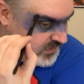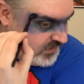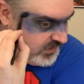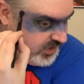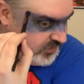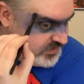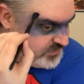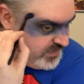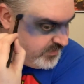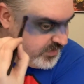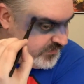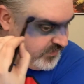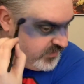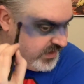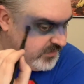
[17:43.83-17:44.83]
And always remember,
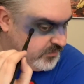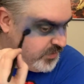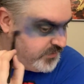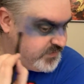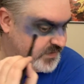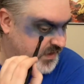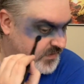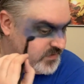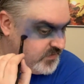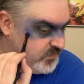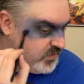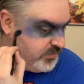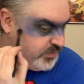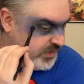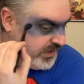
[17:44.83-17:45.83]
if you get both sides of
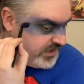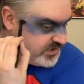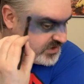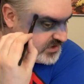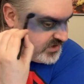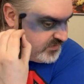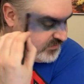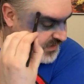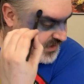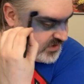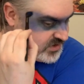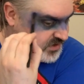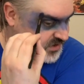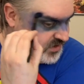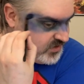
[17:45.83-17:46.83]
your brush, make
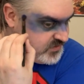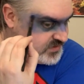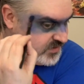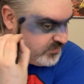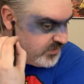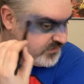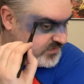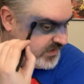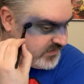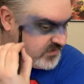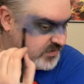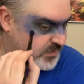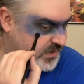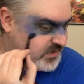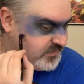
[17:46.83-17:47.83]
sure you're using both sides of
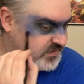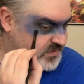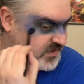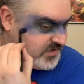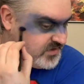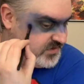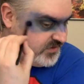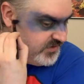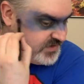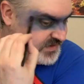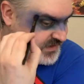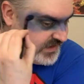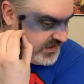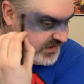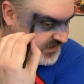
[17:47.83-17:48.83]
your brush. If you start to notice
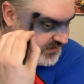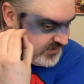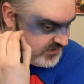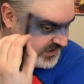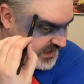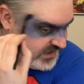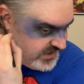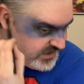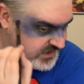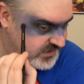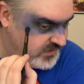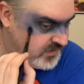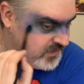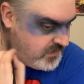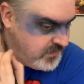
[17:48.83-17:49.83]
it's getting a little lighter,
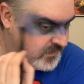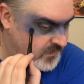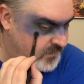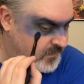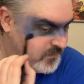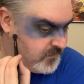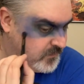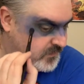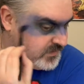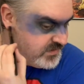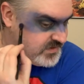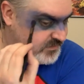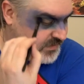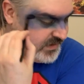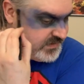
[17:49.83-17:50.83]
or it
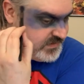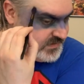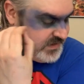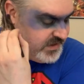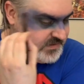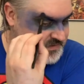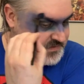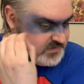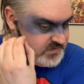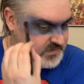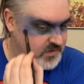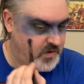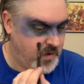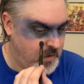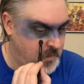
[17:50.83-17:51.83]
doesn't make sense,
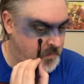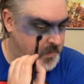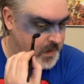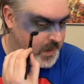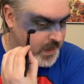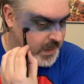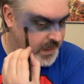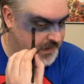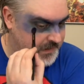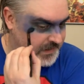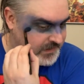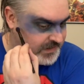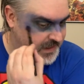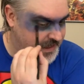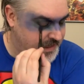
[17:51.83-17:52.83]
oh yeah, I
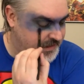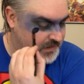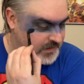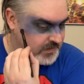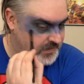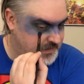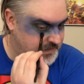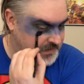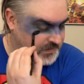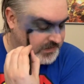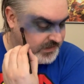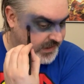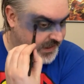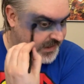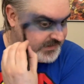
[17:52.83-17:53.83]
like that.
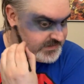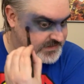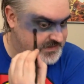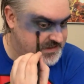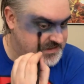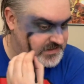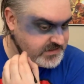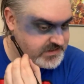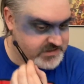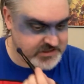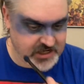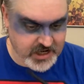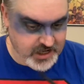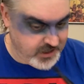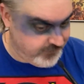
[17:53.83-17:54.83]
That's the
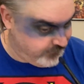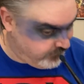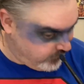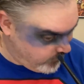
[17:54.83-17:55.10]
stuff.